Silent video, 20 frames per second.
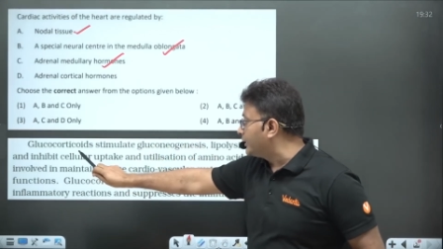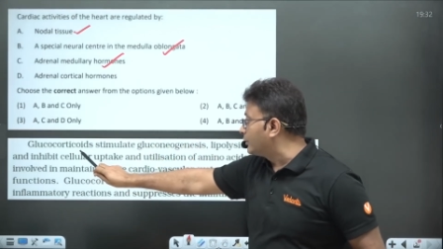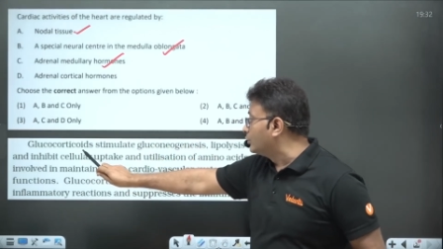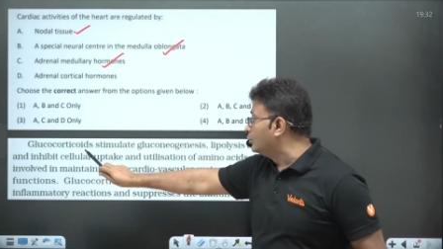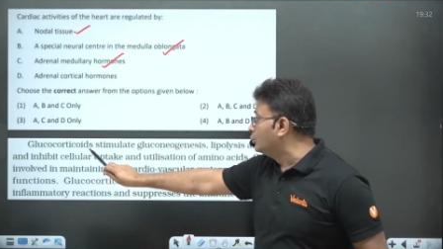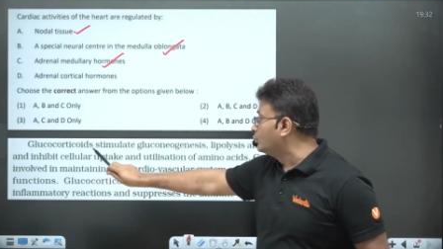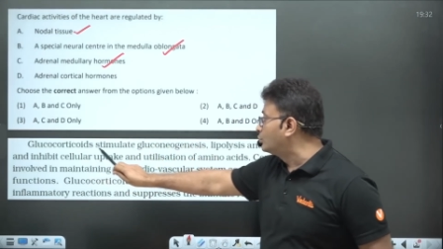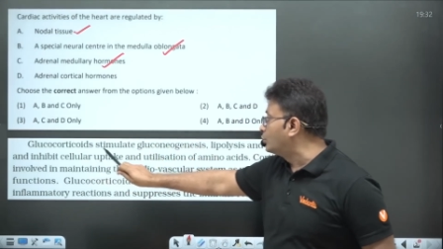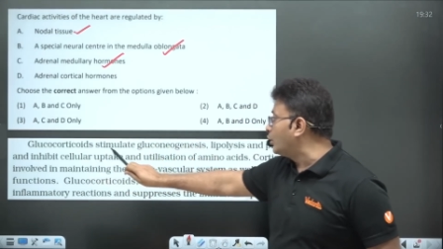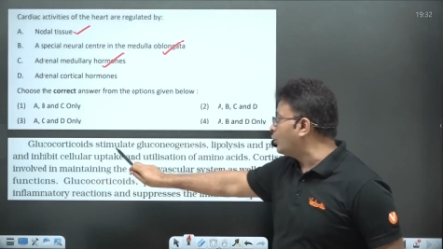
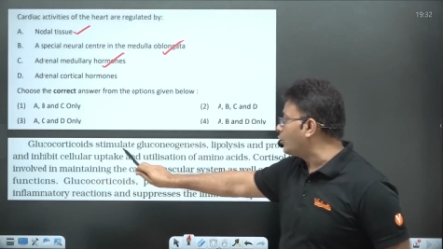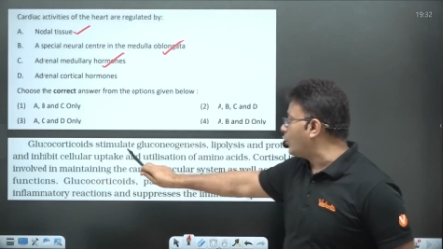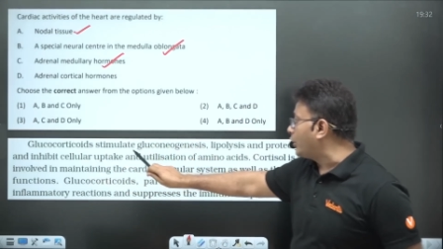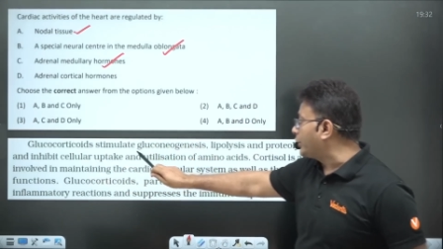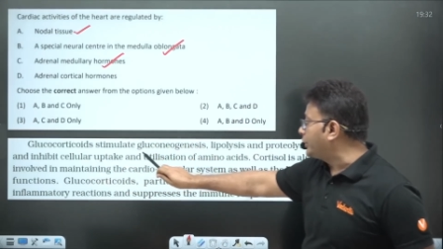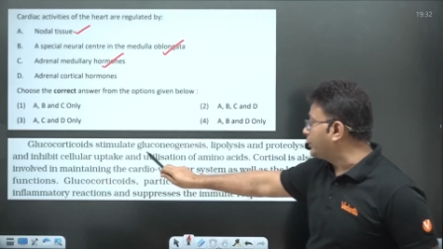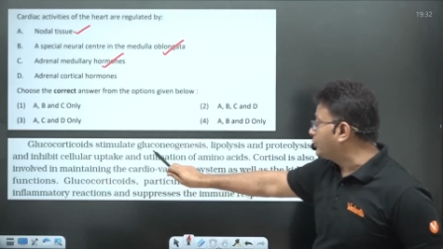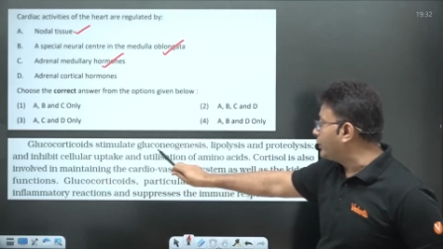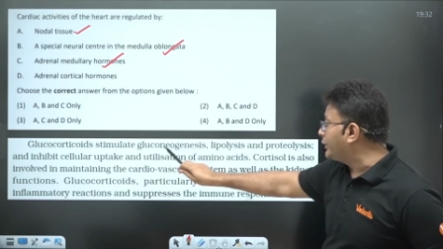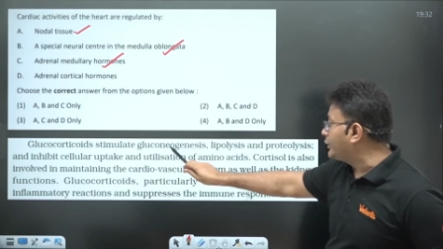
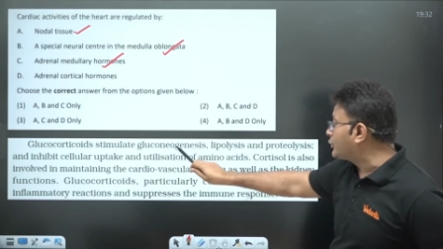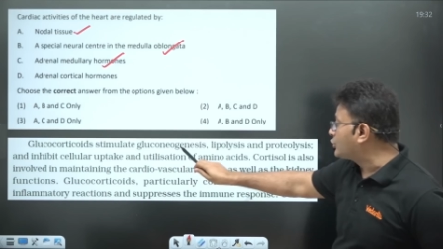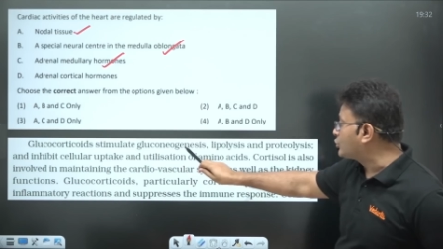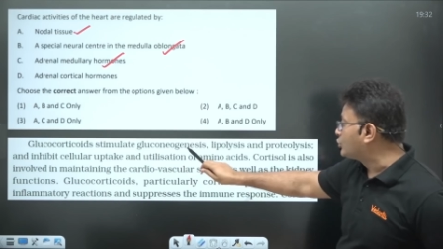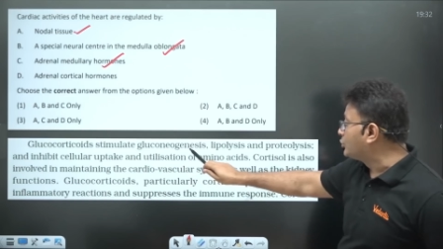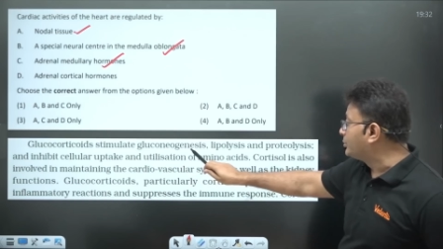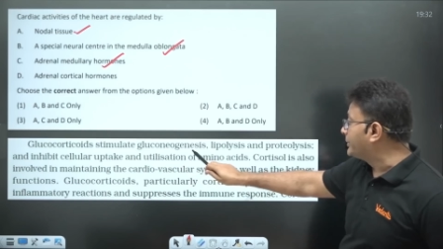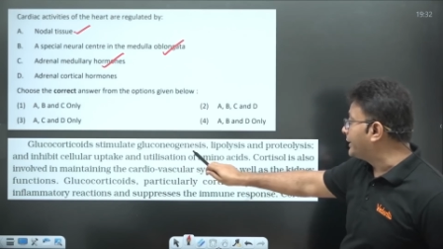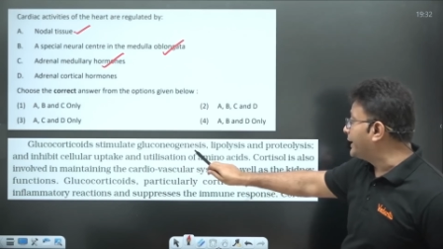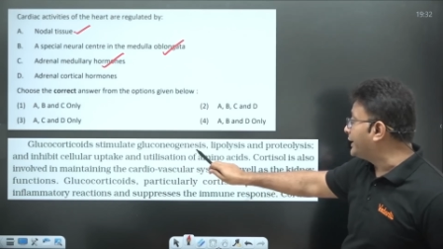Glucocorticoids
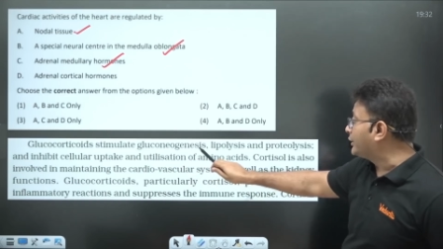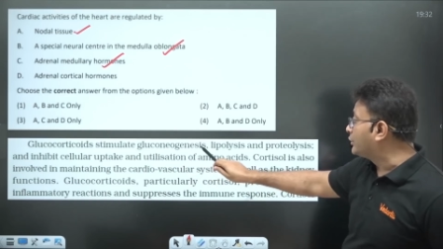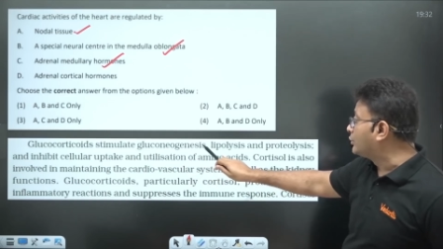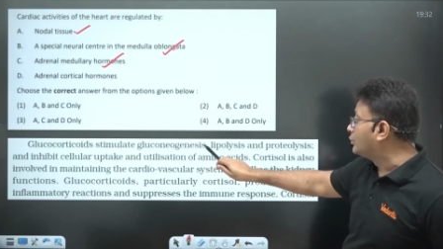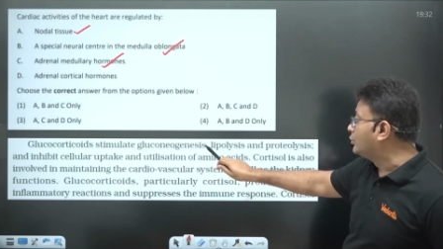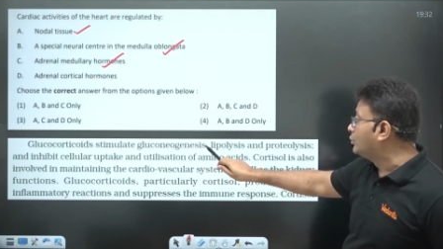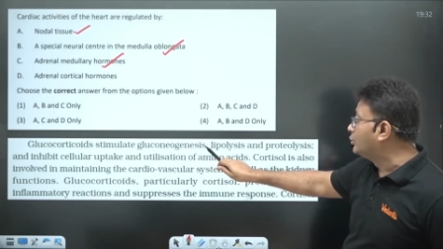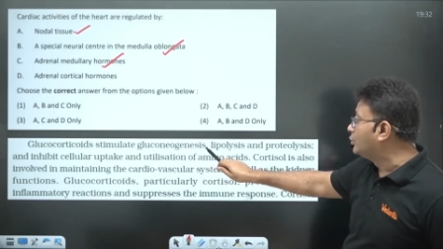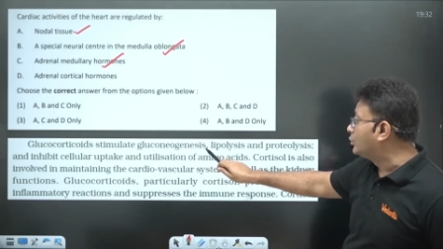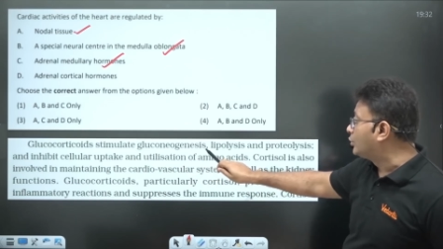
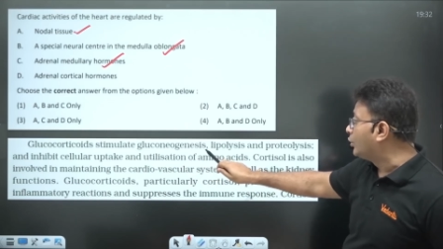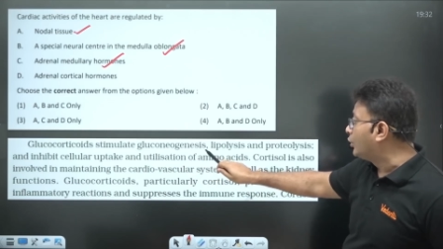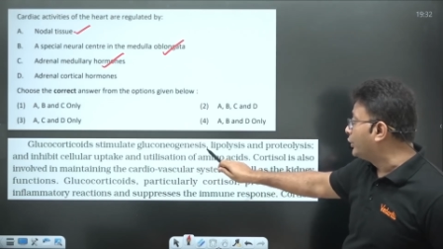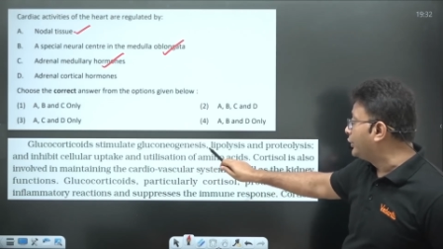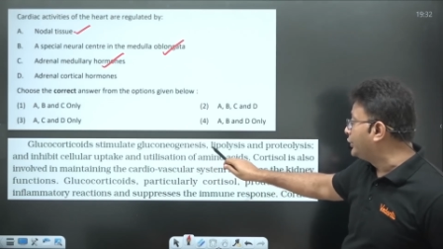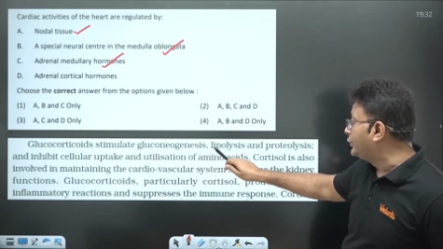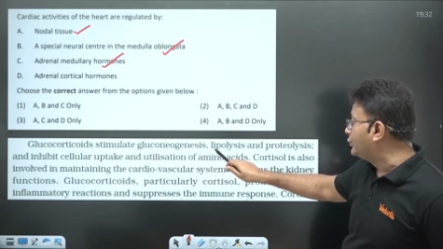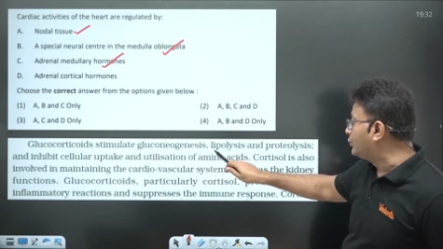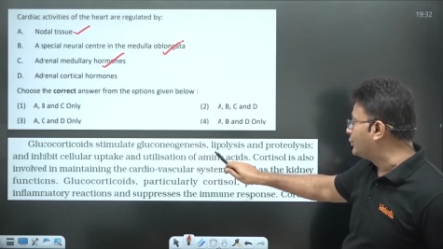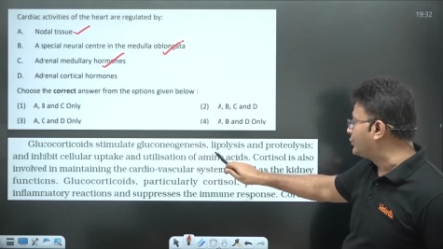stimulate
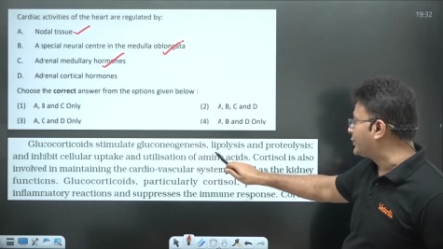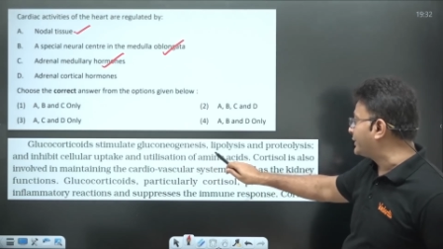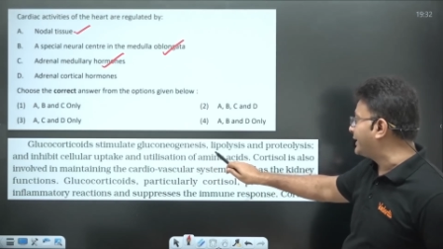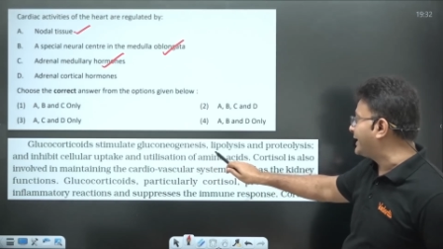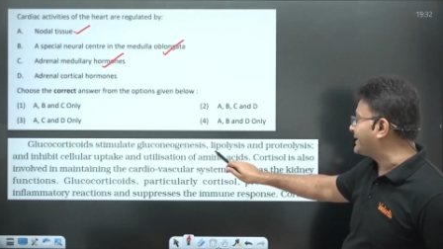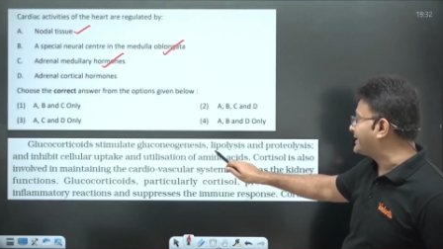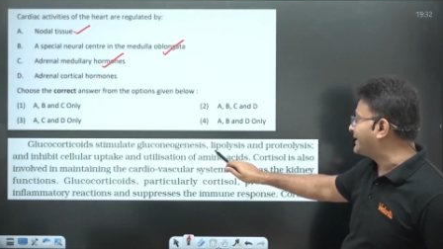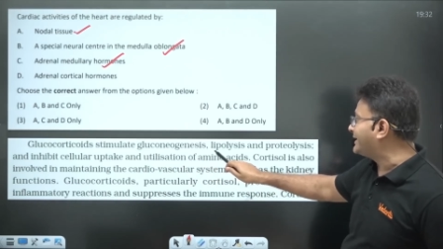gluconeogenesis.